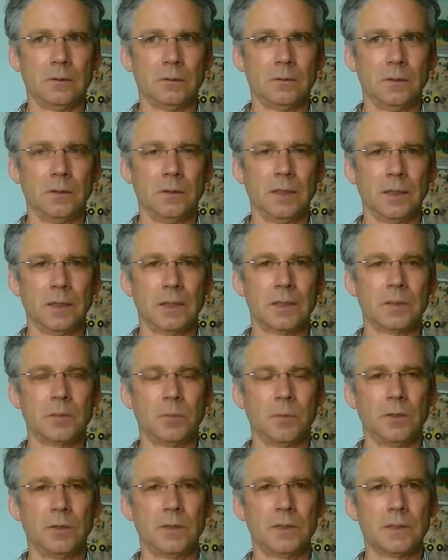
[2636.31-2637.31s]
learning
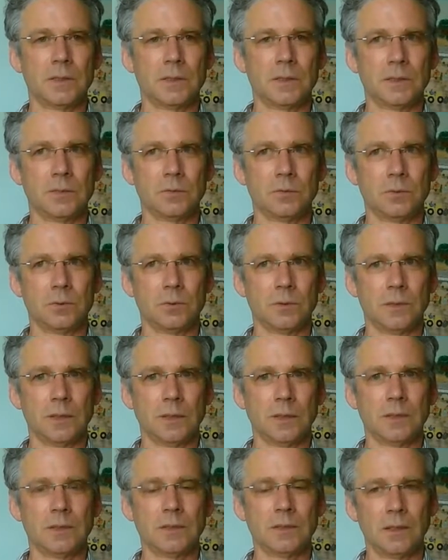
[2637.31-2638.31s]
experiences for the
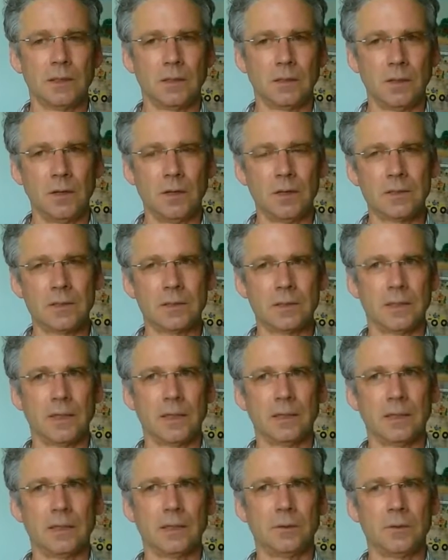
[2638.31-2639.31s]
kids in our classes like
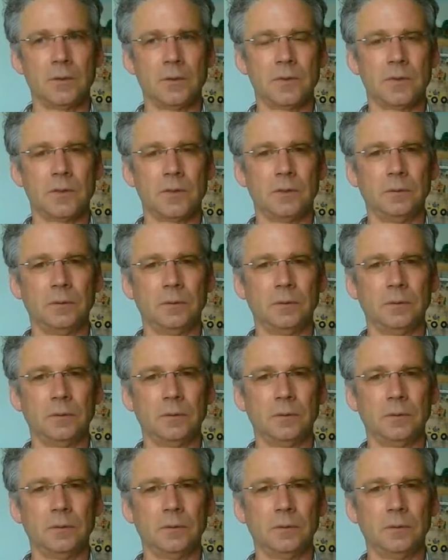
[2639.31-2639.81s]
that also.